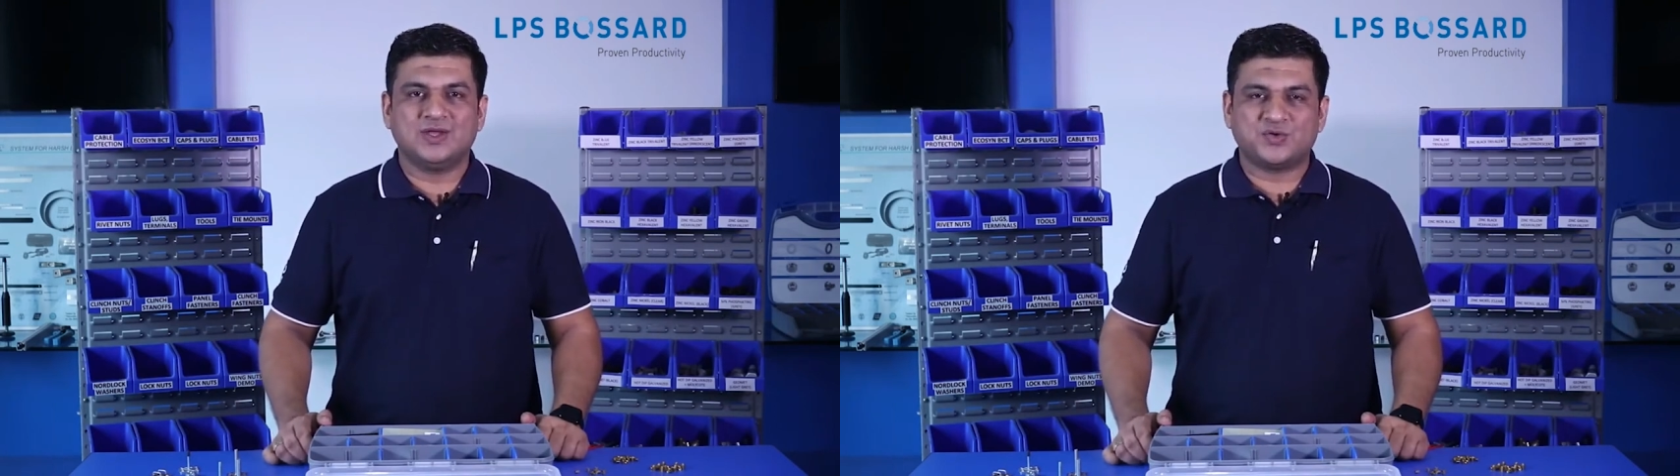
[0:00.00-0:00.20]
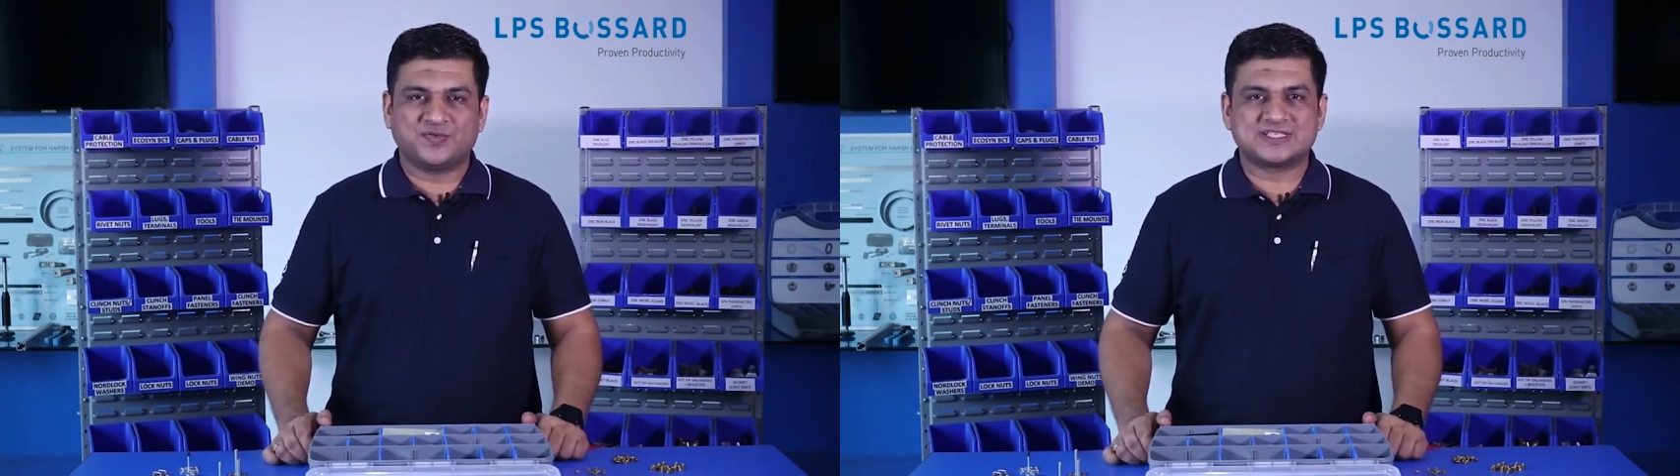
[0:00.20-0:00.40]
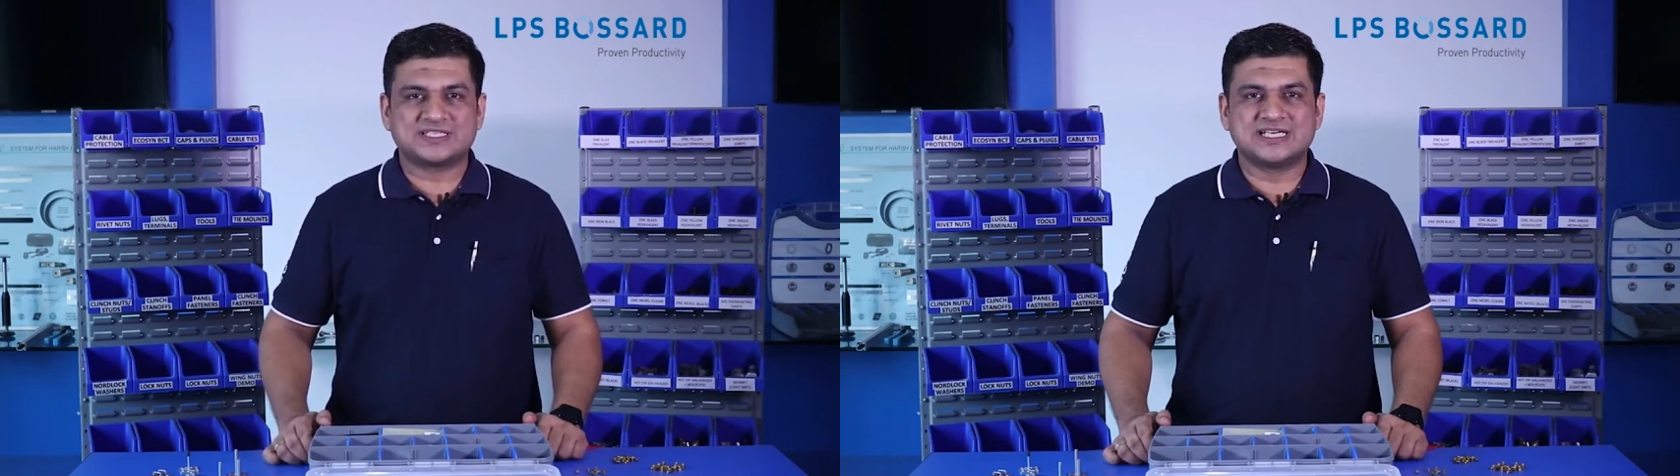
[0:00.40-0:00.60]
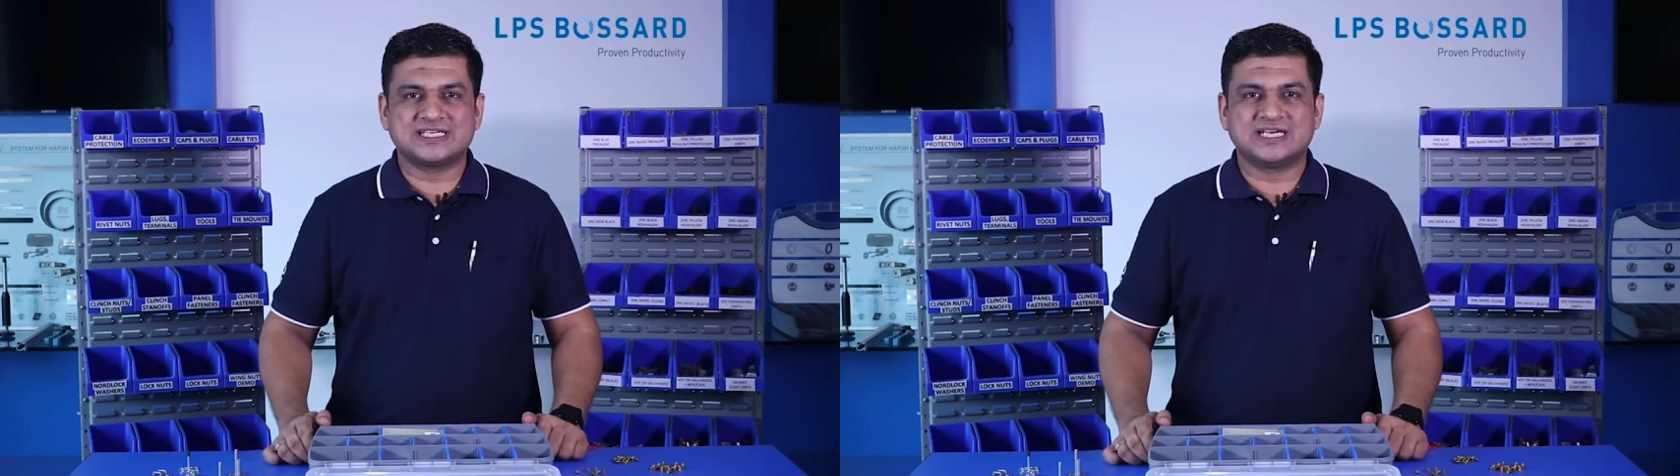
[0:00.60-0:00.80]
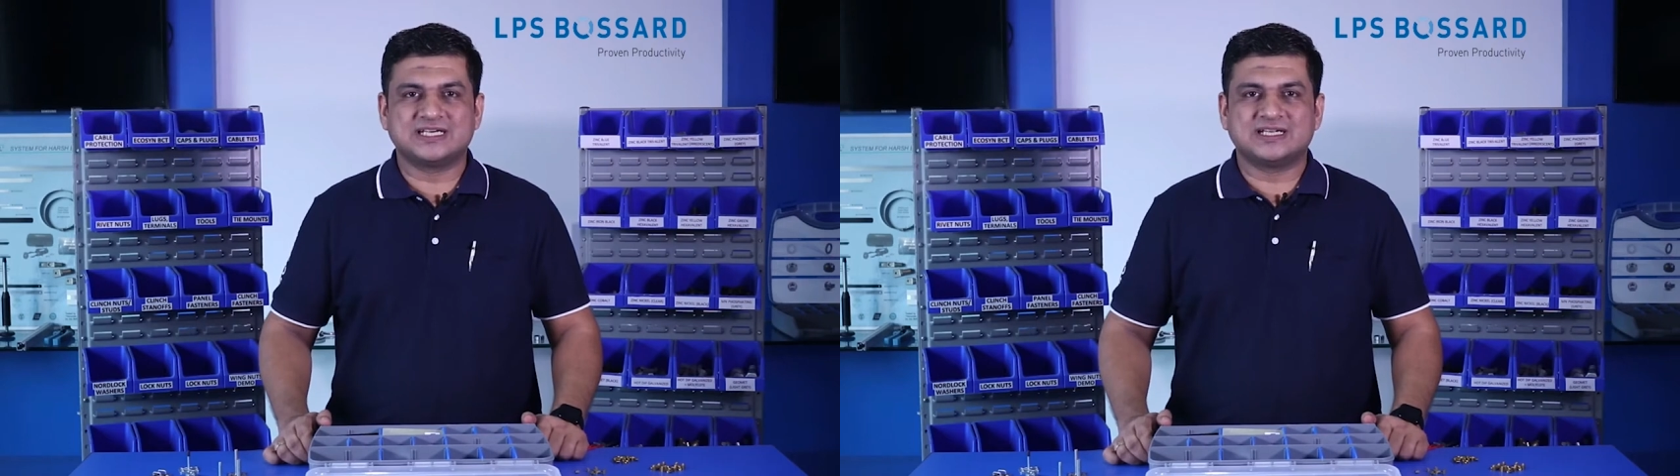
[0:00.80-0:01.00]
to
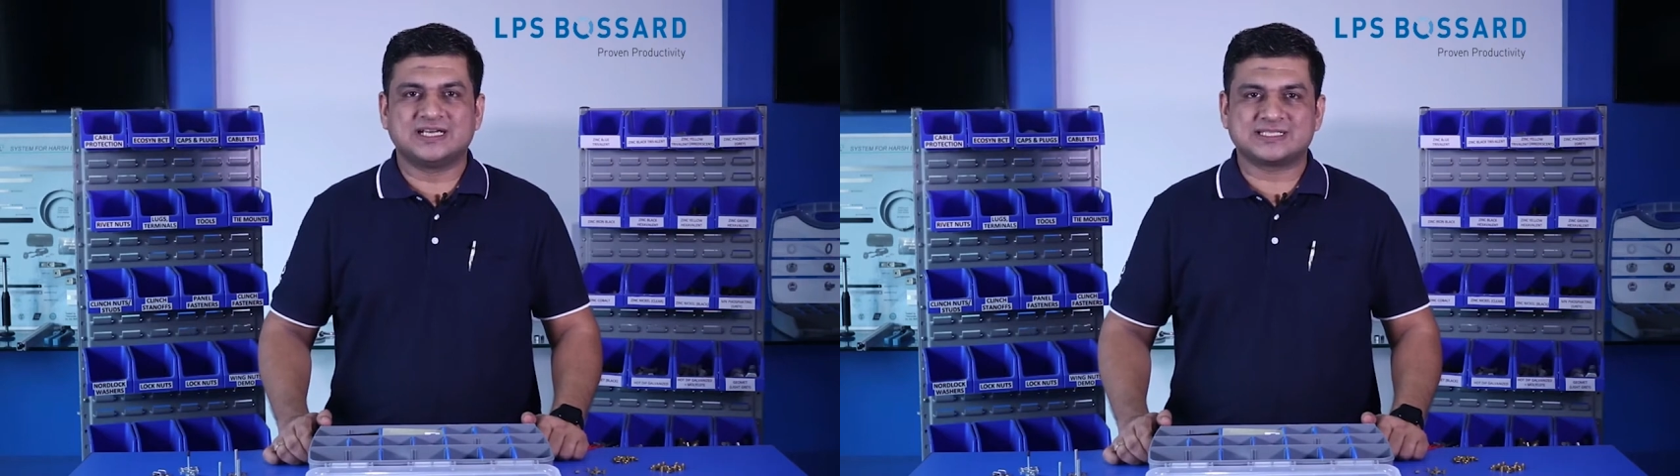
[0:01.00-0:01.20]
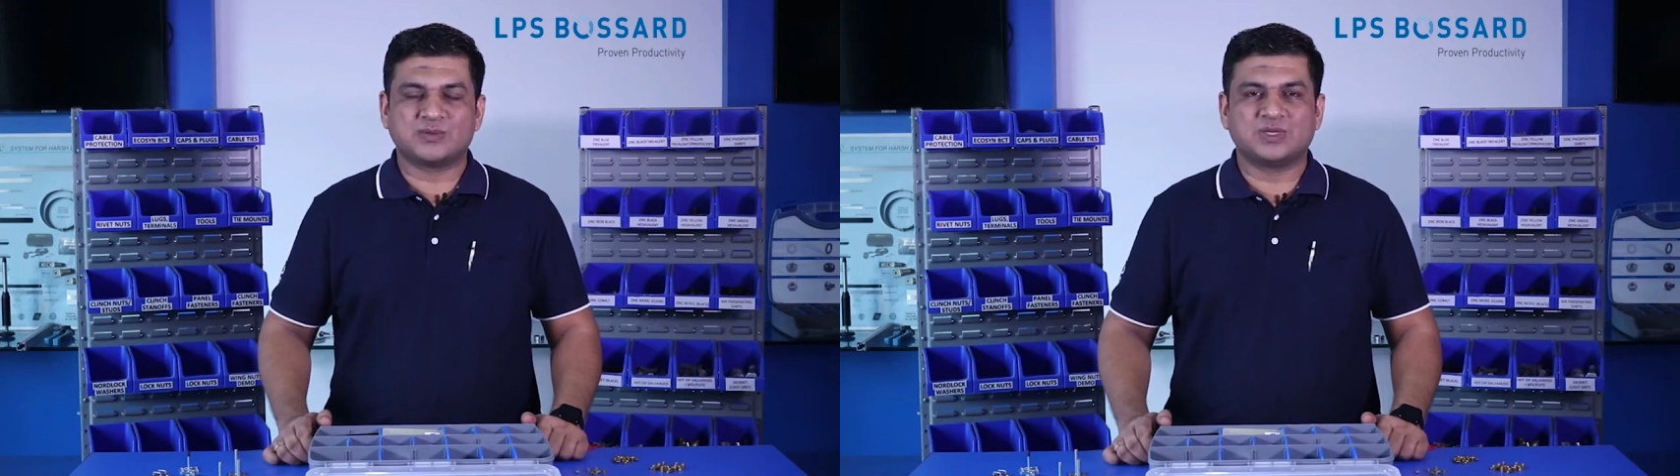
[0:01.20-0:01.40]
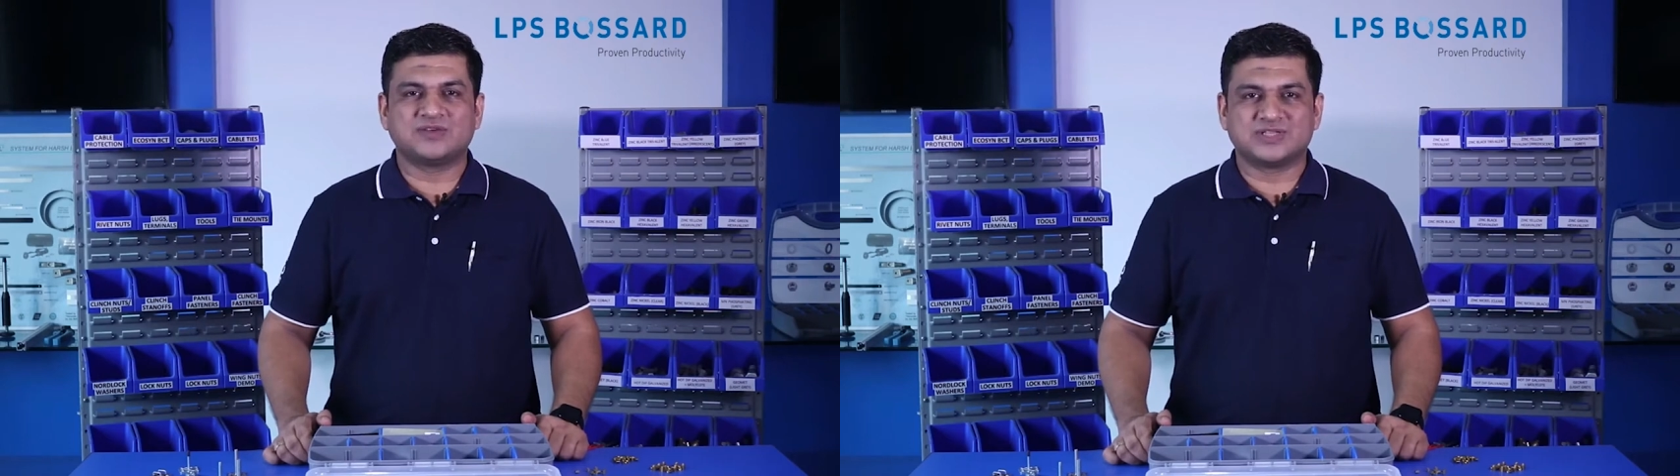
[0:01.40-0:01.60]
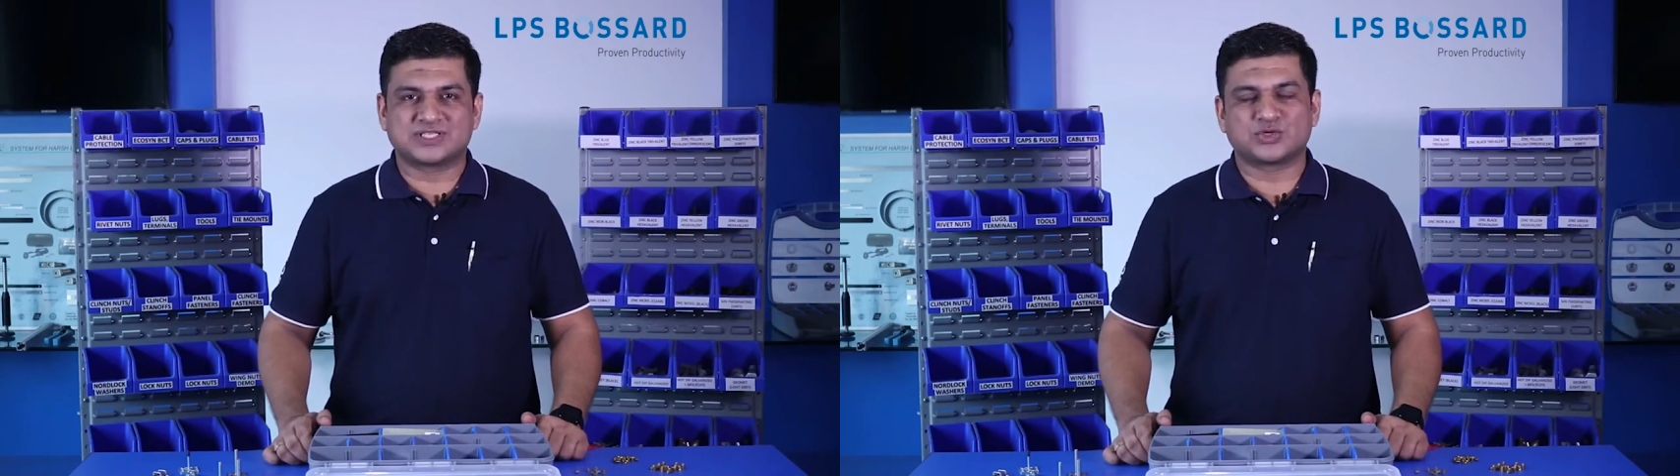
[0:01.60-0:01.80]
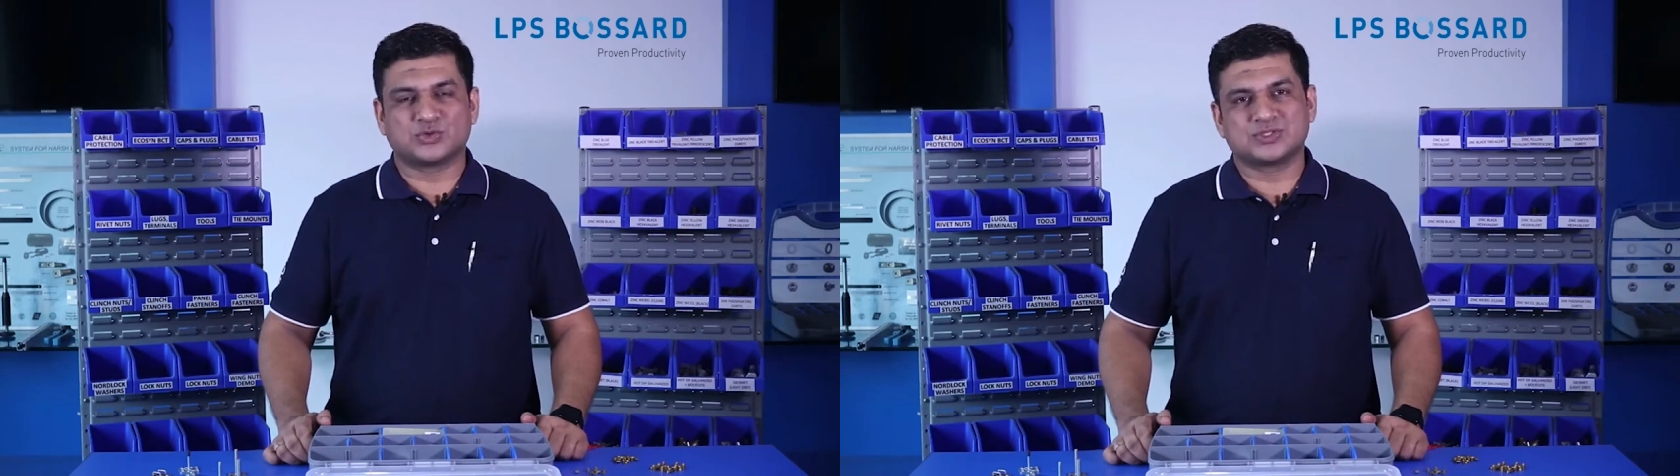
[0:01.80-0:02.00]
facilitate assembly with
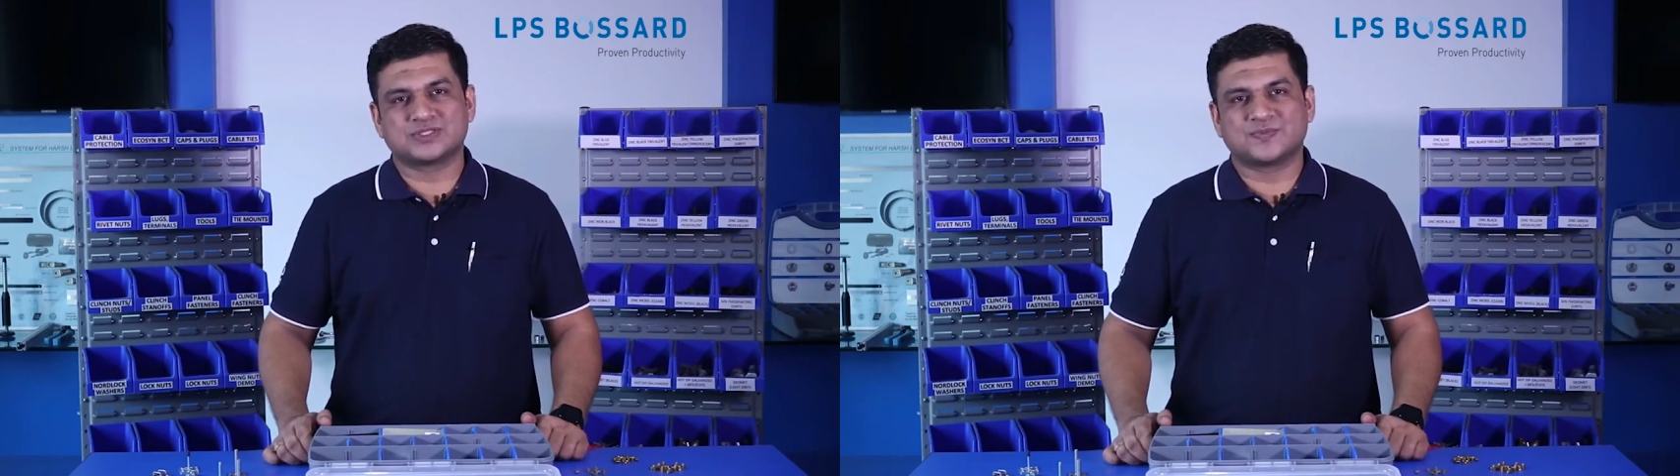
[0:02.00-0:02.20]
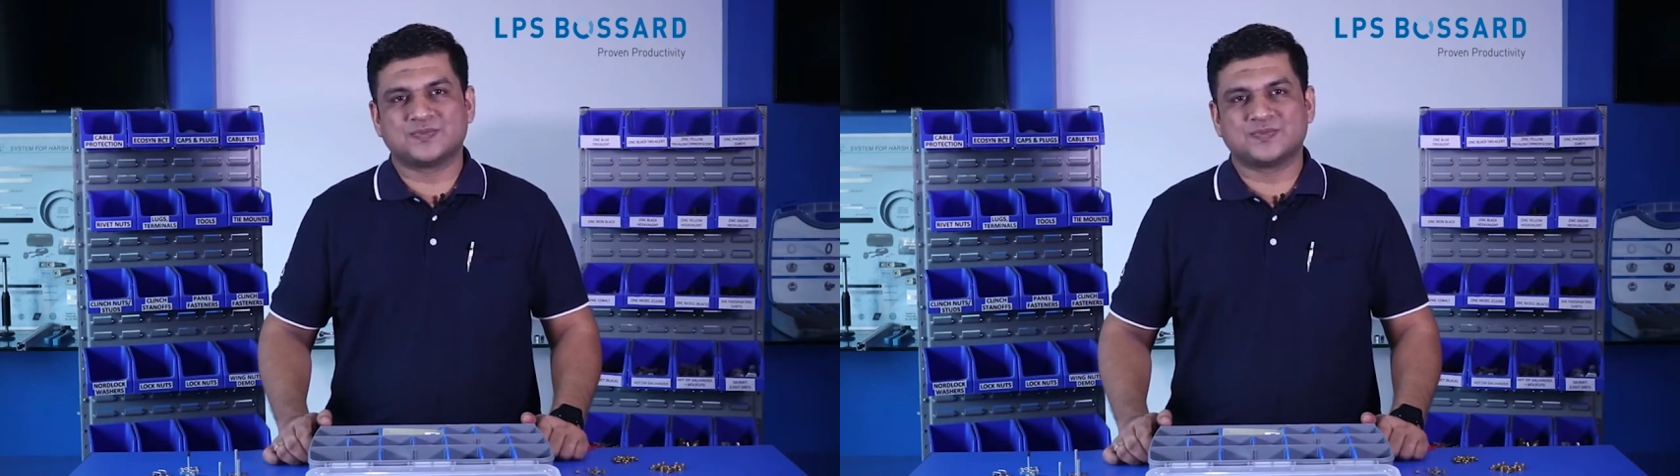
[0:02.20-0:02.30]
screws.